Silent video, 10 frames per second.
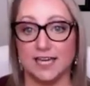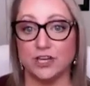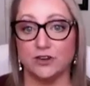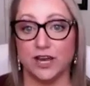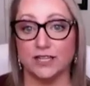to
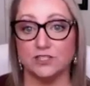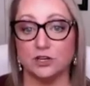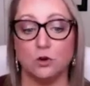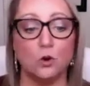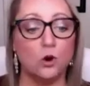get your
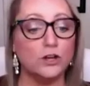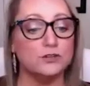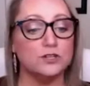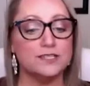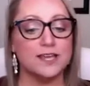answer. Or
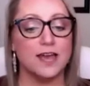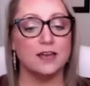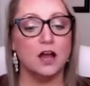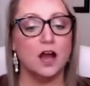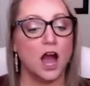you could
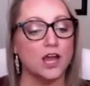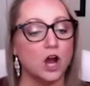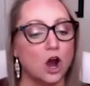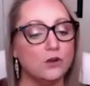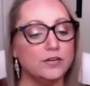say, I
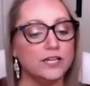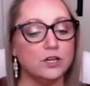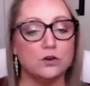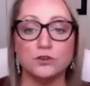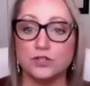
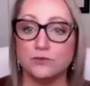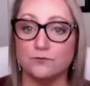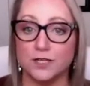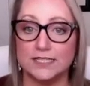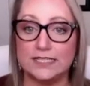already know those
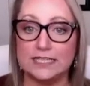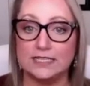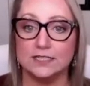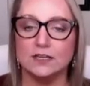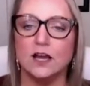are
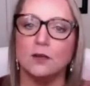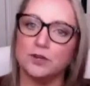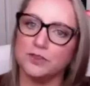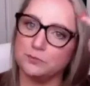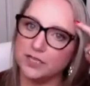14.
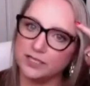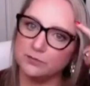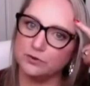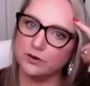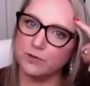Put the big
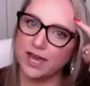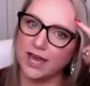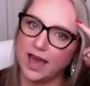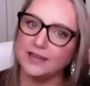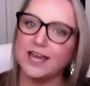number in my
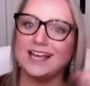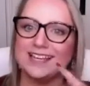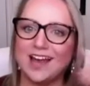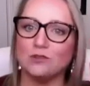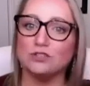head
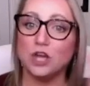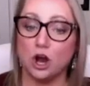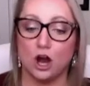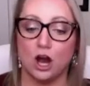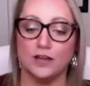and count
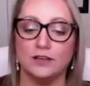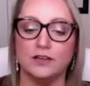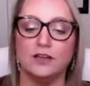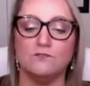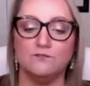on
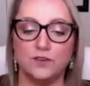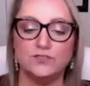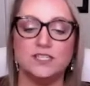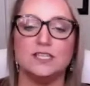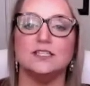
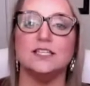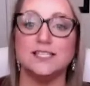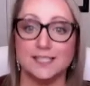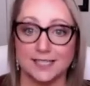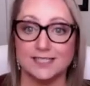15,
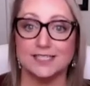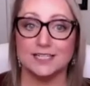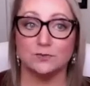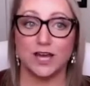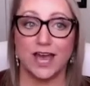
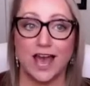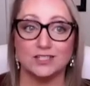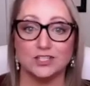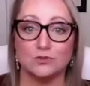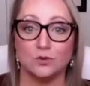16 when I
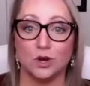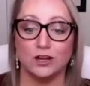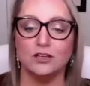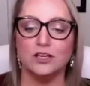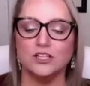add 2
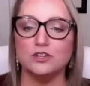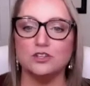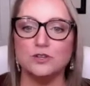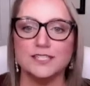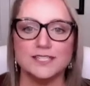more. So
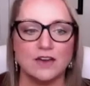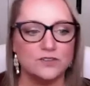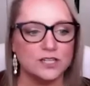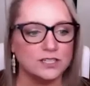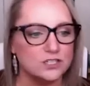you could
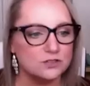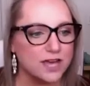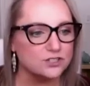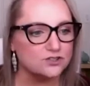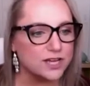definitely do
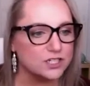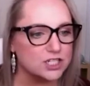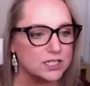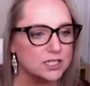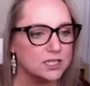that
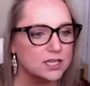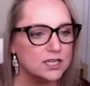strategy.